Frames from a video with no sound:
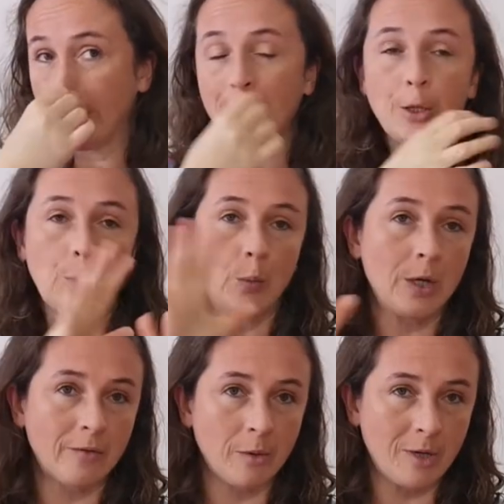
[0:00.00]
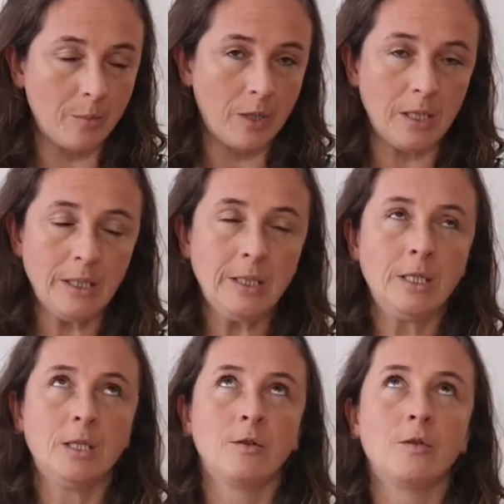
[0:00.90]
I don't know, whatever it might be.
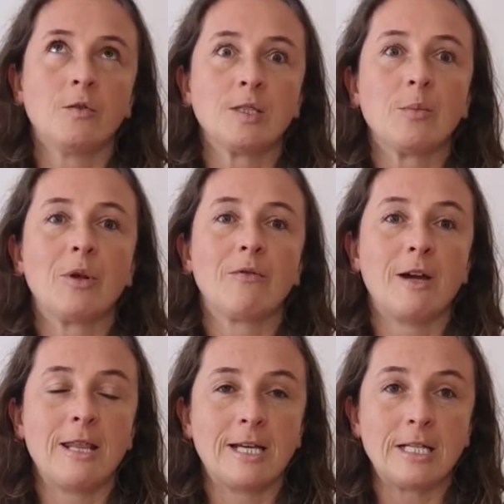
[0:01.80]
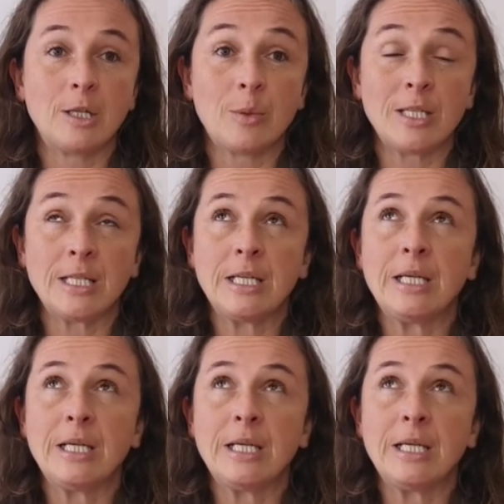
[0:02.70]
I'm simplifying that a little bit.